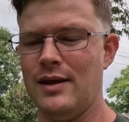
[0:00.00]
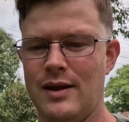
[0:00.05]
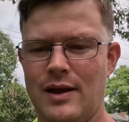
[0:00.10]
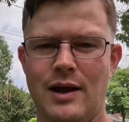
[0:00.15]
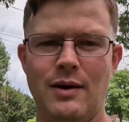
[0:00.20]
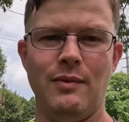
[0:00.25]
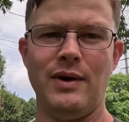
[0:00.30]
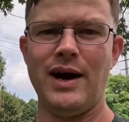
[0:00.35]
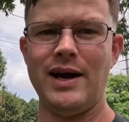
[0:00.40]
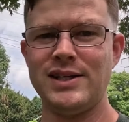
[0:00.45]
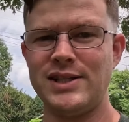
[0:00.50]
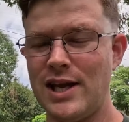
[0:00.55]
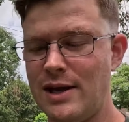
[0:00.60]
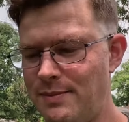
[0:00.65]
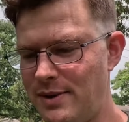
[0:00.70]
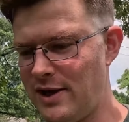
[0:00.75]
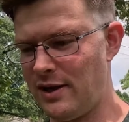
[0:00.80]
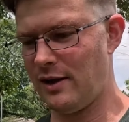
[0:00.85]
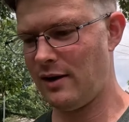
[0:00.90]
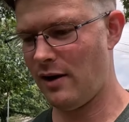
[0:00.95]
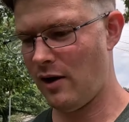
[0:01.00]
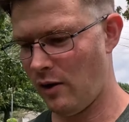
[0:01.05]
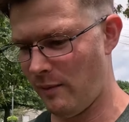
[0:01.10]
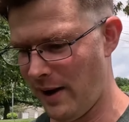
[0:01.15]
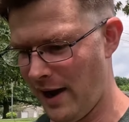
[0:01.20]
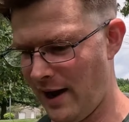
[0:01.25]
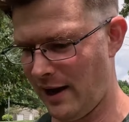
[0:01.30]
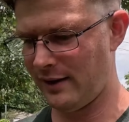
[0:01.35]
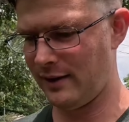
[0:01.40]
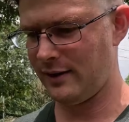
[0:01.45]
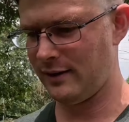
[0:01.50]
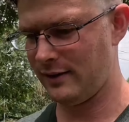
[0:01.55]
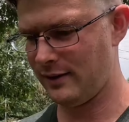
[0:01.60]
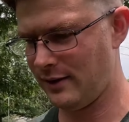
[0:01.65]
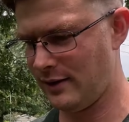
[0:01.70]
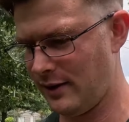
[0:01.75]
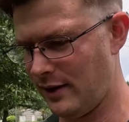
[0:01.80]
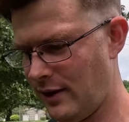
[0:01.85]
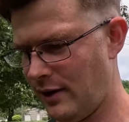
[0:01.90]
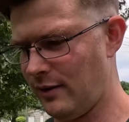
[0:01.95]
And when I say being a nomad,
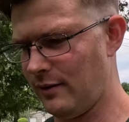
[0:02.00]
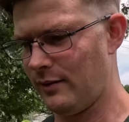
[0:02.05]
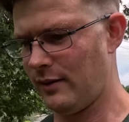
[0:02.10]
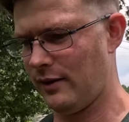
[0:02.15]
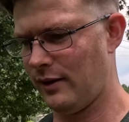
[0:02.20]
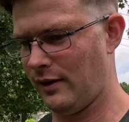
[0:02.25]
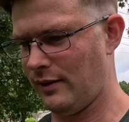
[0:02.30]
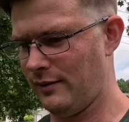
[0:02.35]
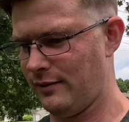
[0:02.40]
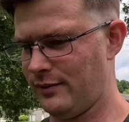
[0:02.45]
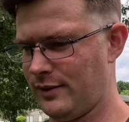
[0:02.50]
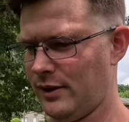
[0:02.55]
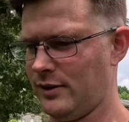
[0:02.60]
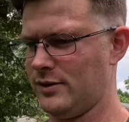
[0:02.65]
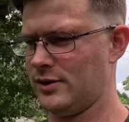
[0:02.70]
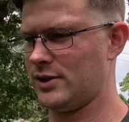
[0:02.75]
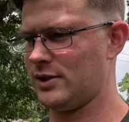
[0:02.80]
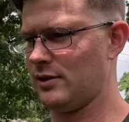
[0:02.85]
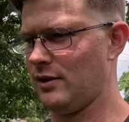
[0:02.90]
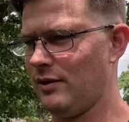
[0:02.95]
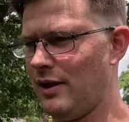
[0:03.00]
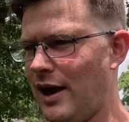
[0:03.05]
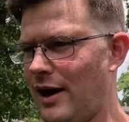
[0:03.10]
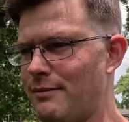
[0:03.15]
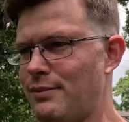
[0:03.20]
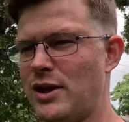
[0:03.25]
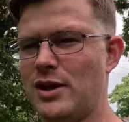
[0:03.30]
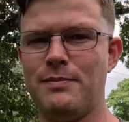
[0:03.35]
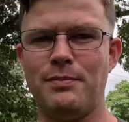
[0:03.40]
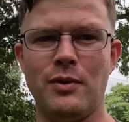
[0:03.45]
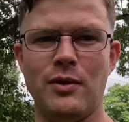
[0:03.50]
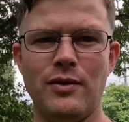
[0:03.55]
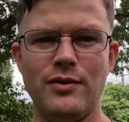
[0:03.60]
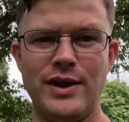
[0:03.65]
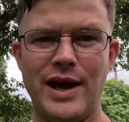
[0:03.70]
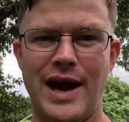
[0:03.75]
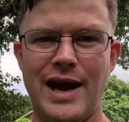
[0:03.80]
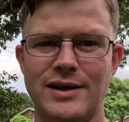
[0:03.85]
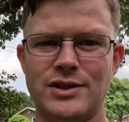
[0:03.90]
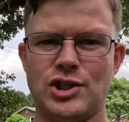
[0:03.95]
there's a lot of people
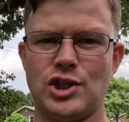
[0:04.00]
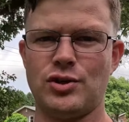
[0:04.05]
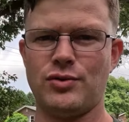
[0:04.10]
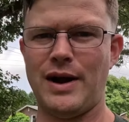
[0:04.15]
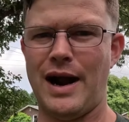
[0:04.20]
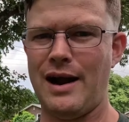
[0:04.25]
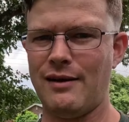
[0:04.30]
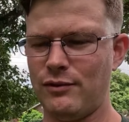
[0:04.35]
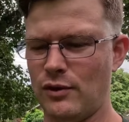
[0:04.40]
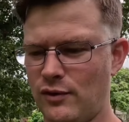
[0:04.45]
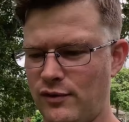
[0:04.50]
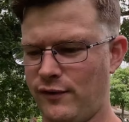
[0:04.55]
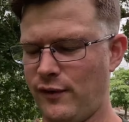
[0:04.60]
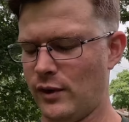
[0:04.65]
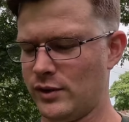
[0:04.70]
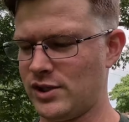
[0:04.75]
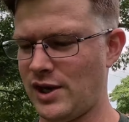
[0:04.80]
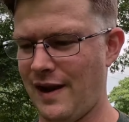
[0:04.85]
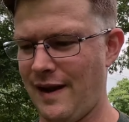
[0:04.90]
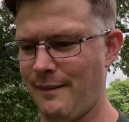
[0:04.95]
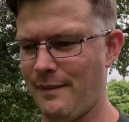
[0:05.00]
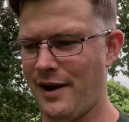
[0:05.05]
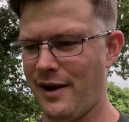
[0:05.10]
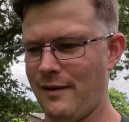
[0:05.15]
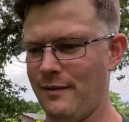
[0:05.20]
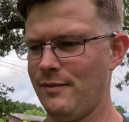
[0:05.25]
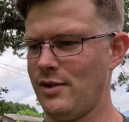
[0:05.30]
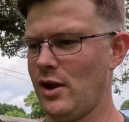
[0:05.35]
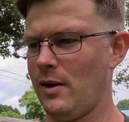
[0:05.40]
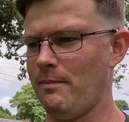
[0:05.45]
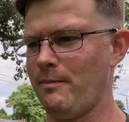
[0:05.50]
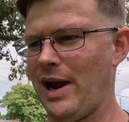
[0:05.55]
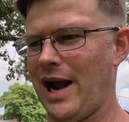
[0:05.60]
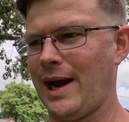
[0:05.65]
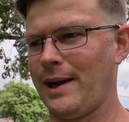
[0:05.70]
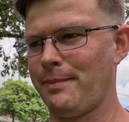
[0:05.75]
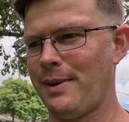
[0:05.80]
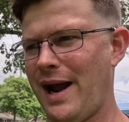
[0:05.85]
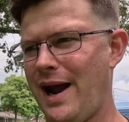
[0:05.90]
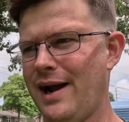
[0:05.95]
that travel full-time out of,
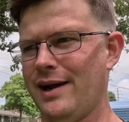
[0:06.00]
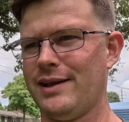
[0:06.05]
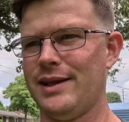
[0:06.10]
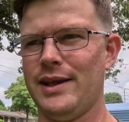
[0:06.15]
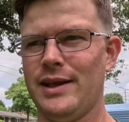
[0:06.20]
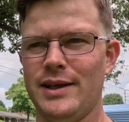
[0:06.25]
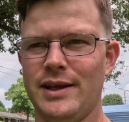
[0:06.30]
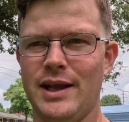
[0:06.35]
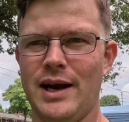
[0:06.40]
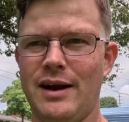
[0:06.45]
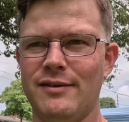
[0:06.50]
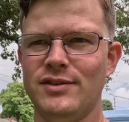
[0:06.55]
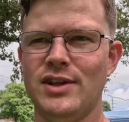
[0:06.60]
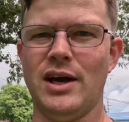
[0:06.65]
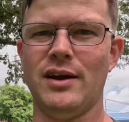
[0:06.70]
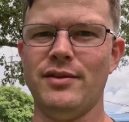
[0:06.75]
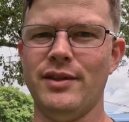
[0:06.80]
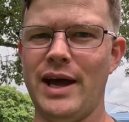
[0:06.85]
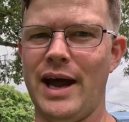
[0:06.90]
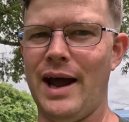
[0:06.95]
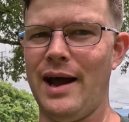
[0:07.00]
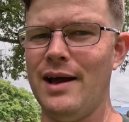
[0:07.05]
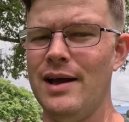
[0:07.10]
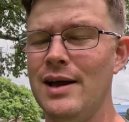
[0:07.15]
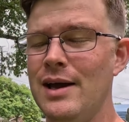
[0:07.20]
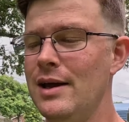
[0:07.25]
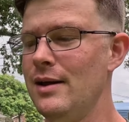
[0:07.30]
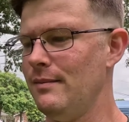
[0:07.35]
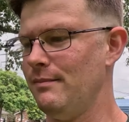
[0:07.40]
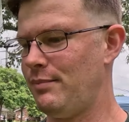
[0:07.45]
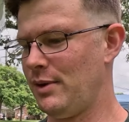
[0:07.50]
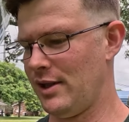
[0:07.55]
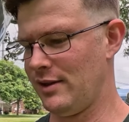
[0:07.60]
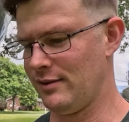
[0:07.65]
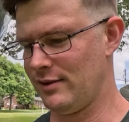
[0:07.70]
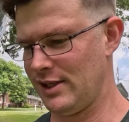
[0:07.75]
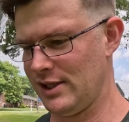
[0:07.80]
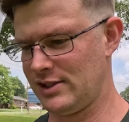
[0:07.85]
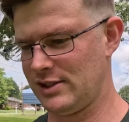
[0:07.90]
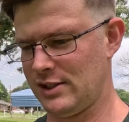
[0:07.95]
backpacking, and I've done that. But
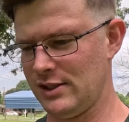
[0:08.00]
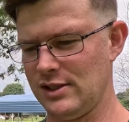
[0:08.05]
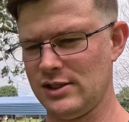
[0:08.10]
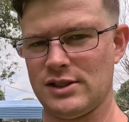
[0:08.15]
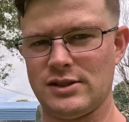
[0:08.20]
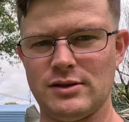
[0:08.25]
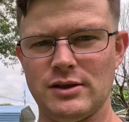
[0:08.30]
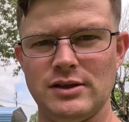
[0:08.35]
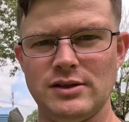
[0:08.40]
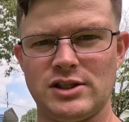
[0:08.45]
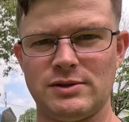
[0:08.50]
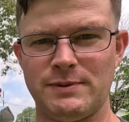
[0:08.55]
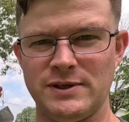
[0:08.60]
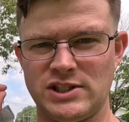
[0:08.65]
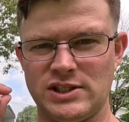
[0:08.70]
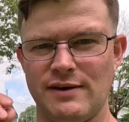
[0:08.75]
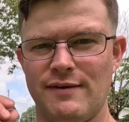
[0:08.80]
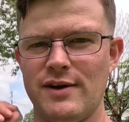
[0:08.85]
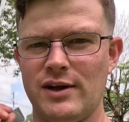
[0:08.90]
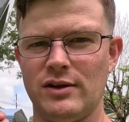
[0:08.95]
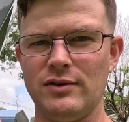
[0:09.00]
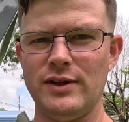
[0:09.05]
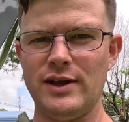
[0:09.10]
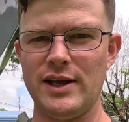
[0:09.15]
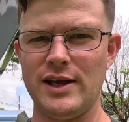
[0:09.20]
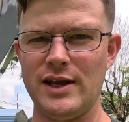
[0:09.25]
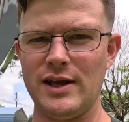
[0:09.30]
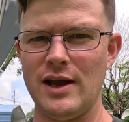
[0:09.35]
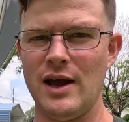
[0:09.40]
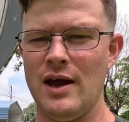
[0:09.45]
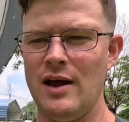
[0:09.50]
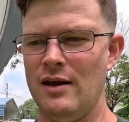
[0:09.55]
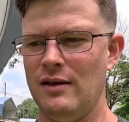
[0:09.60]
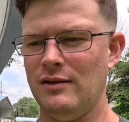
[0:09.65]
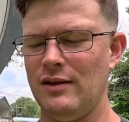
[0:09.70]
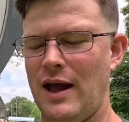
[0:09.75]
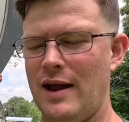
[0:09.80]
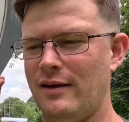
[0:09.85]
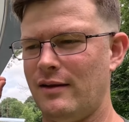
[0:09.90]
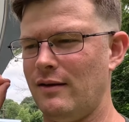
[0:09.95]
this is specifically
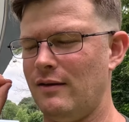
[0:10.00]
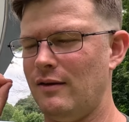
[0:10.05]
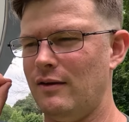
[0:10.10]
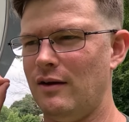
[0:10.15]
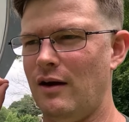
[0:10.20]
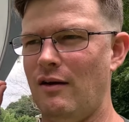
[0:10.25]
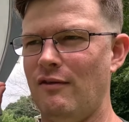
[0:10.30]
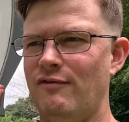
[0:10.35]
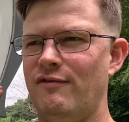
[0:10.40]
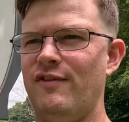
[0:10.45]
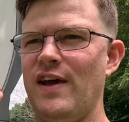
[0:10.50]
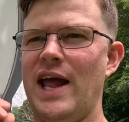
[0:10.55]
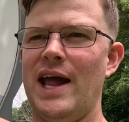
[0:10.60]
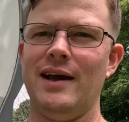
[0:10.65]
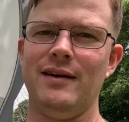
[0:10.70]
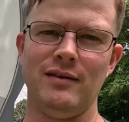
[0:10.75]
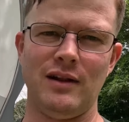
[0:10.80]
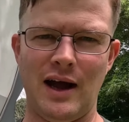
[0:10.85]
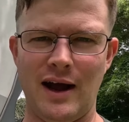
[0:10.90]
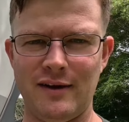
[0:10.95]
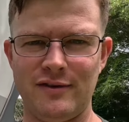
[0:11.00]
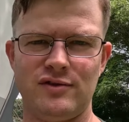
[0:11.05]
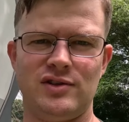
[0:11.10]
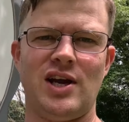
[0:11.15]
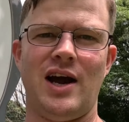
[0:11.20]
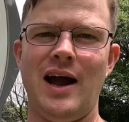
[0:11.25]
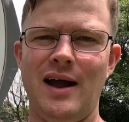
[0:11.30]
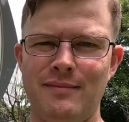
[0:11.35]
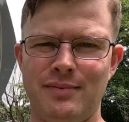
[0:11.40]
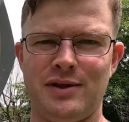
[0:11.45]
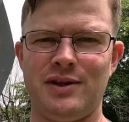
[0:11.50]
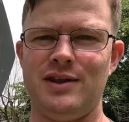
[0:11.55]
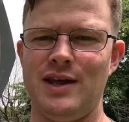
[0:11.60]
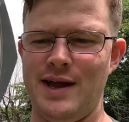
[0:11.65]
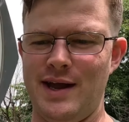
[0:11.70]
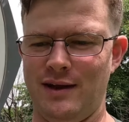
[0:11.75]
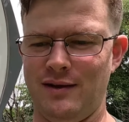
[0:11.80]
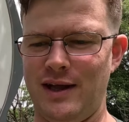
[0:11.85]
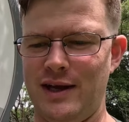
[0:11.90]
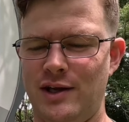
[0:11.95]
like a van life type
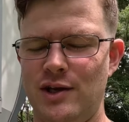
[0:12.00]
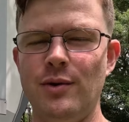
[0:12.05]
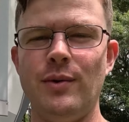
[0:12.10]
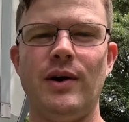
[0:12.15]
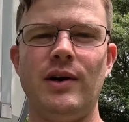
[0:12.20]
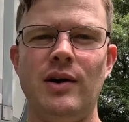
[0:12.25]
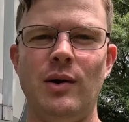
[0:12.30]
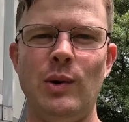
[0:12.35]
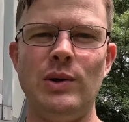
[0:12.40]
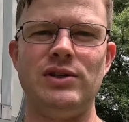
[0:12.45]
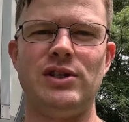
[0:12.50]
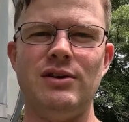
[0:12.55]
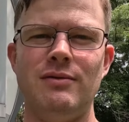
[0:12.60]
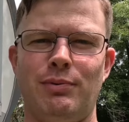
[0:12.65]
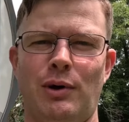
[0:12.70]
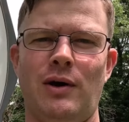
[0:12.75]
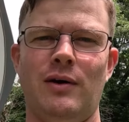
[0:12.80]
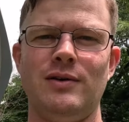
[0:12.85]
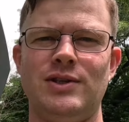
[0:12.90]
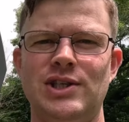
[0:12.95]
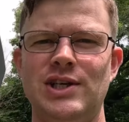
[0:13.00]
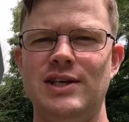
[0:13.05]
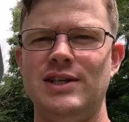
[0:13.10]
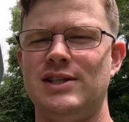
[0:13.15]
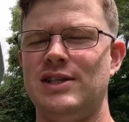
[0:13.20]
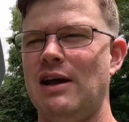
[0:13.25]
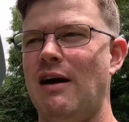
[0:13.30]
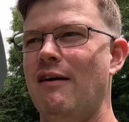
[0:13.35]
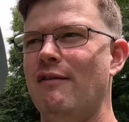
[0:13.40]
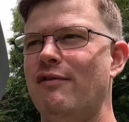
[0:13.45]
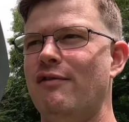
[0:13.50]
thing. Like, you are going to purchase a